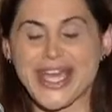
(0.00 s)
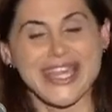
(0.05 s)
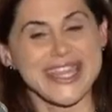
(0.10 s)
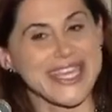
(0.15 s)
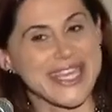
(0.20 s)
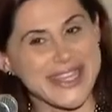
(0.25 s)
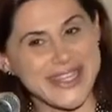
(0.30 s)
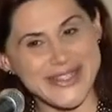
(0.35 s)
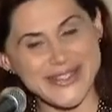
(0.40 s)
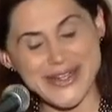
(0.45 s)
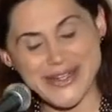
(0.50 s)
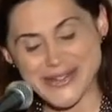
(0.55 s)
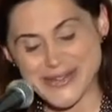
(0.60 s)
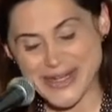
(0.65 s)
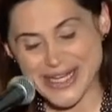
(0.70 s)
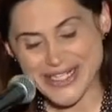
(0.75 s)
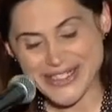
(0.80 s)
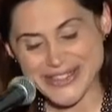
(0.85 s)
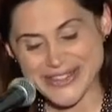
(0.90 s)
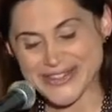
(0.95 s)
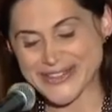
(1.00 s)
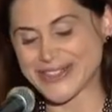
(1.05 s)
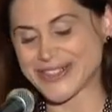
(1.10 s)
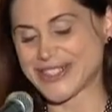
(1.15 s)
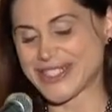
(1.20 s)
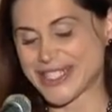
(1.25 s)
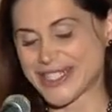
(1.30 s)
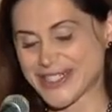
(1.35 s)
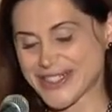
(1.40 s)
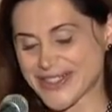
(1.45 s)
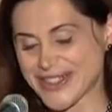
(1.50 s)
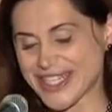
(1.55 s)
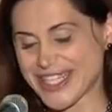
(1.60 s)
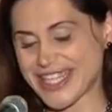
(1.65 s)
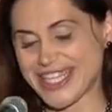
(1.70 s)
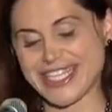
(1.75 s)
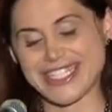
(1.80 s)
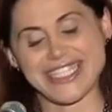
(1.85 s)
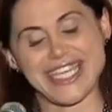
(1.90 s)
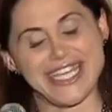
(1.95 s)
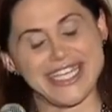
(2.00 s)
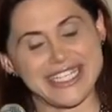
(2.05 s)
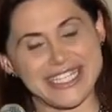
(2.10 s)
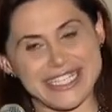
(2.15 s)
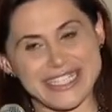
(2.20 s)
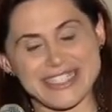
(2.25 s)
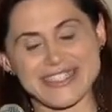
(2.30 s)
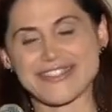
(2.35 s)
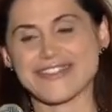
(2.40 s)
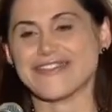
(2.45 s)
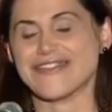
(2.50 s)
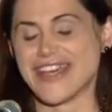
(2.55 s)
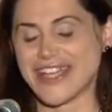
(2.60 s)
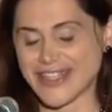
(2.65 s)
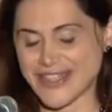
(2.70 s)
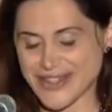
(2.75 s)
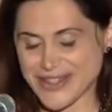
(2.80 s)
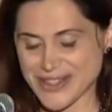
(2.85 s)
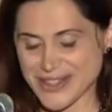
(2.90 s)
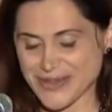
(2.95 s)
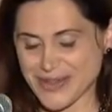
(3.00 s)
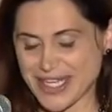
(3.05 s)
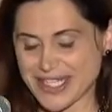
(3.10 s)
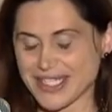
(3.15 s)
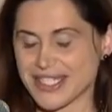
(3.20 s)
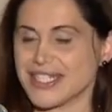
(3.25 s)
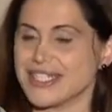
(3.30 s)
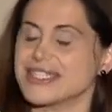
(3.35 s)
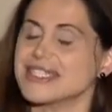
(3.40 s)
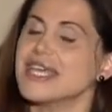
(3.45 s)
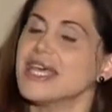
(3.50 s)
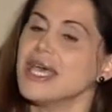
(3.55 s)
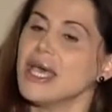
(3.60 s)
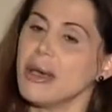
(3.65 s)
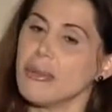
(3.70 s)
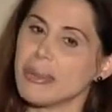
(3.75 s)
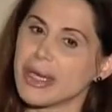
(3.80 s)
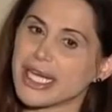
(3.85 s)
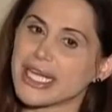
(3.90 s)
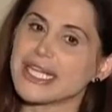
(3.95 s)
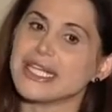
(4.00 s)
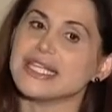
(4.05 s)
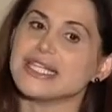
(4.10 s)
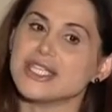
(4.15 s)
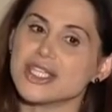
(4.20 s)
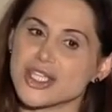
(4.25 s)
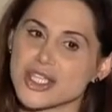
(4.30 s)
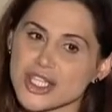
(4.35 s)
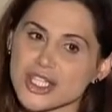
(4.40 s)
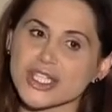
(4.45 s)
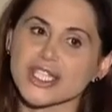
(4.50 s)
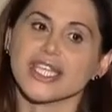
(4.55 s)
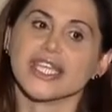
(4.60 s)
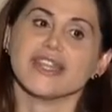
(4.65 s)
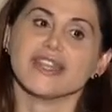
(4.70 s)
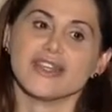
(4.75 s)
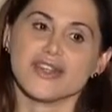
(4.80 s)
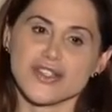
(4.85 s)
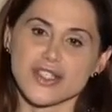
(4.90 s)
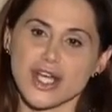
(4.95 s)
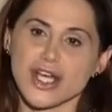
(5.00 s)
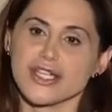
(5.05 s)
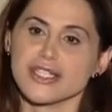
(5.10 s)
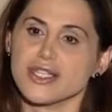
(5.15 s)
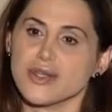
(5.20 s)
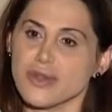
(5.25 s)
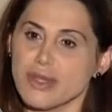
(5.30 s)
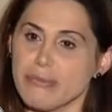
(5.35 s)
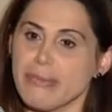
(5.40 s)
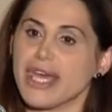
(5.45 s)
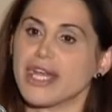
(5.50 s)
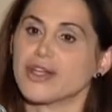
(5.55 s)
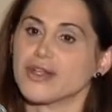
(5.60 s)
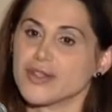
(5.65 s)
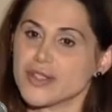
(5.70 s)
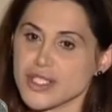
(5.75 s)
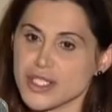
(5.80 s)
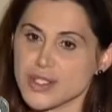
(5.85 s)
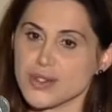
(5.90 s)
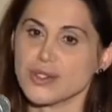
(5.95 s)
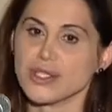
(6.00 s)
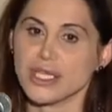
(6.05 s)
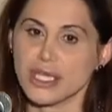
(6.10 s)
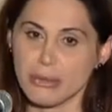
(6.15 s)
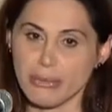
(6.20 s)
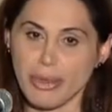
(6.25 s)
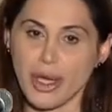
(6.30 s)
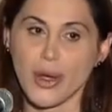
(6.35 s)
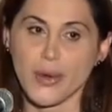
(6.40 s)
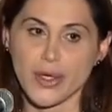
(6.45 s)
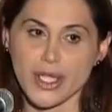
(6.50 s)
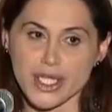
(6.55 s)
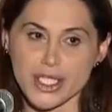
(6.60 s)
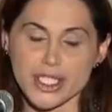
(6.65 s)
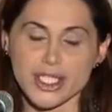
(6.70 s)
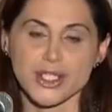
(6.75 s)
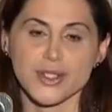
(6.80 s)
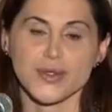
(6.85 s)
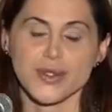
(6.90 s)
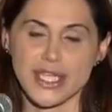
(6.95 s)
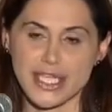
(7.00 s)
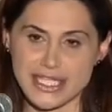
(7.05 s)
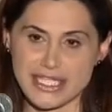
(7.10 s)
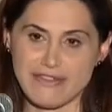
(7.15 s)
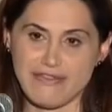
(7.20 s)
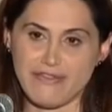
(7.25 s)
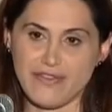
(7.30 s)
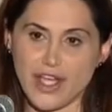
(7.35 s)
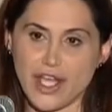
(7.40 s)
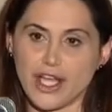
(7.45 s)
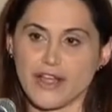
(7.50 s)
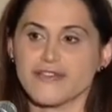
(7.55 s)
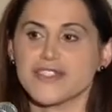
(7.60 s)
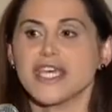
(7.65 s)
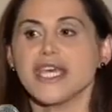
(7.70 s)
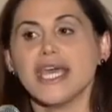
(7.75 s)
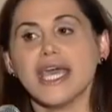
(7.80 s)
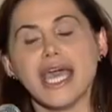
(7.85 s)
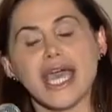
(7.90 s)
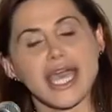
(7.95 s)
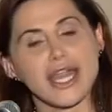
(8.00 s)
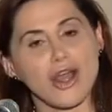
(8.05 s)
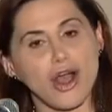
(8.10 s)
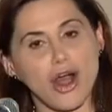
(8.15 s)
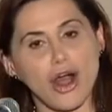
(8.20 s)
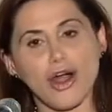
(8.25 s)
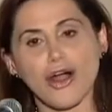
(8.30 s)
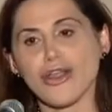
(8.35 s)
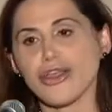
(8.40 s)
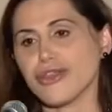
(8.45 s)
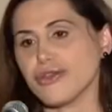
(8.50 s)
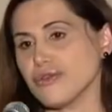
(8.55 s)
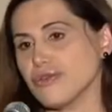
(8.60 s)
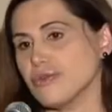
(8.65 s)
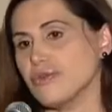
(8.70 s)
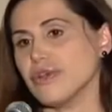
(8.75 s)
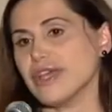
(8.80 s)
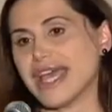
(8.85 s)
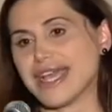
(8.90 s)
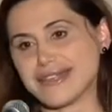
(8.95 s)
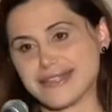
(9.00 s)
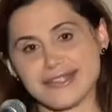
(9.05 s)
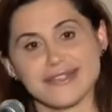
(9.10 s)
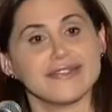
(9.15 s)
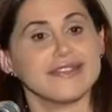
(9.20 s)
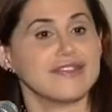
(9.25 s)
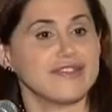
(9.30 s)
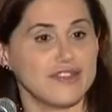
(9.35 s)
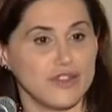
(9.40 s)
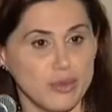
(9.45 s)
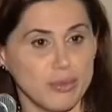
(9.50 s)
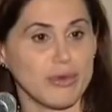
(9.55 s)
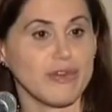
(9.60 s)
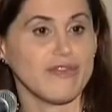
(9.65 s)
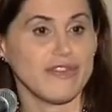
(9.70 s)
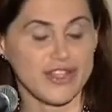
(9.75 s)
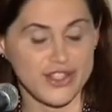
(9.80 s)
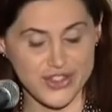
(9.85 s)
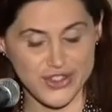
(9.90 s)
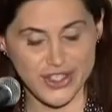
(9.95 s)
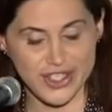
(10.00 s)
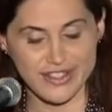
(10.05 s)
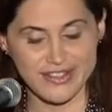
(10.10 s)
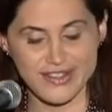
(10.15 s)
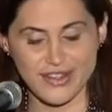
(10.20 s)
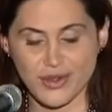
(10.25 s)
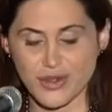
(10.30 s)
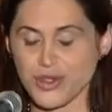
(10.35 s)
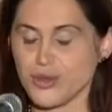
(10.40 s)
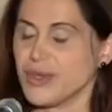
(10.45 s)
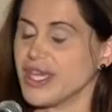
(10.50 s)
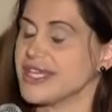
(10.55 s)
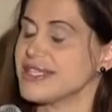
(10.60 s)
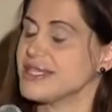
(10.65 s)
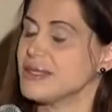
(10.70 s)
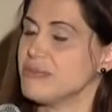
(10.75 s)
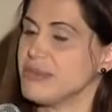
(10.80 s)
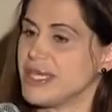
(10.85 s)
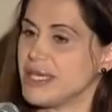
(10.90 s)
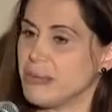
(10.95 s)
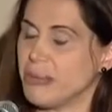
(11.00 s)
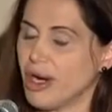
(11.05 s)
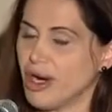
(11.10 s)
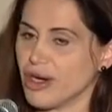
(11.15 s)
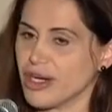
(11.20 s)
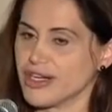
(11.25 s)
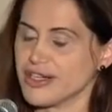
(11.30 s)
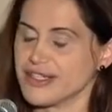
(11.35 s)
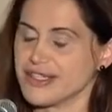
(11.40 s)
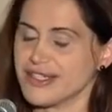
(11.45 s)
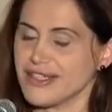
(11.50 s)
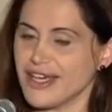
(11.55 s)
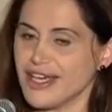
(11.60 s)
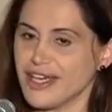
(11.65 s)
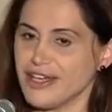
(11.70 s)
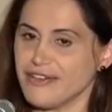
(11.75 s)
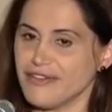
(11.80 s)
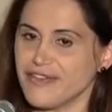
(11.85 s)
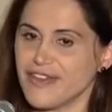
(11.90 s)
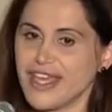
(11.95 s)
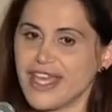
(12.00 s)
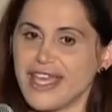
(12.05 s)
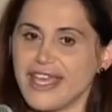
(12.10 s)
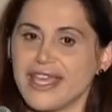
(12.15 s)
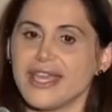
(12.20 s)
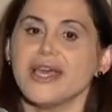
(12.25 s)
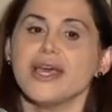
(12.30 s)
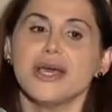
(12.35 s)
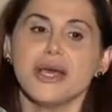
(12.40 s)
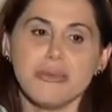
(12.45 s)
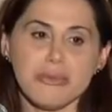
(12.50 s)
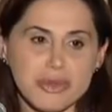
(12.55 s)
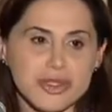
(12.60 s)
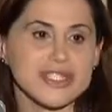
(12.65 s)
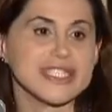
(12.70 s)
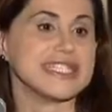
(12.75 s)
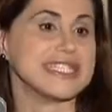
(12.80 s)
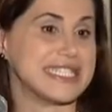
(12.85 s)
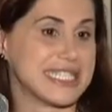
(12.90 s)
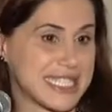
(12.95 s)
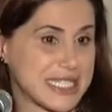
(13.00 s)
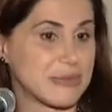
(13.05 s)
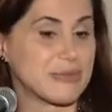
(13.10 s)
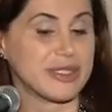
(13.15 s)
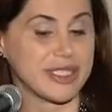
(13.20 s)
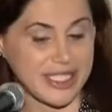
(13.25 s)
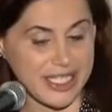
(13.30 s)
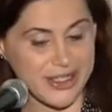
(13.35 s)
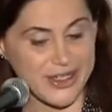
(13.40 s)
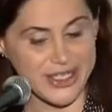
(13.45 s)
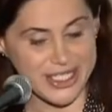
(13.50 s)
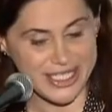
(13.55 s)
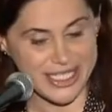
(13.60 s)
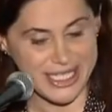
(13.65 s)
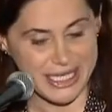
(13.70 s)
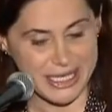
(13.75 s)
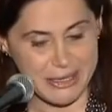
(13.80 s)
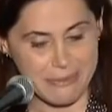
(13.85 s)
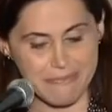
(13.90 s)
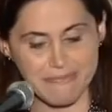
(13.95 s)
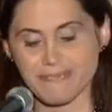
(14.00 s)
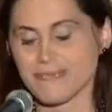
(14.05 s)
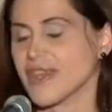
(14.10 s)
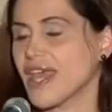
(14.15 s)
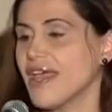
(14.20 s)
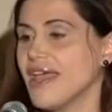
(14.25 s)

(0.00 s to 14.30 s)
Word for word: I think they're all wonderful, including the attendance, fellows, residents, but in additionally, there's also the medical student component too that's involved. And all through excellent supervision. So you get to be a part of a multidisciplinary team.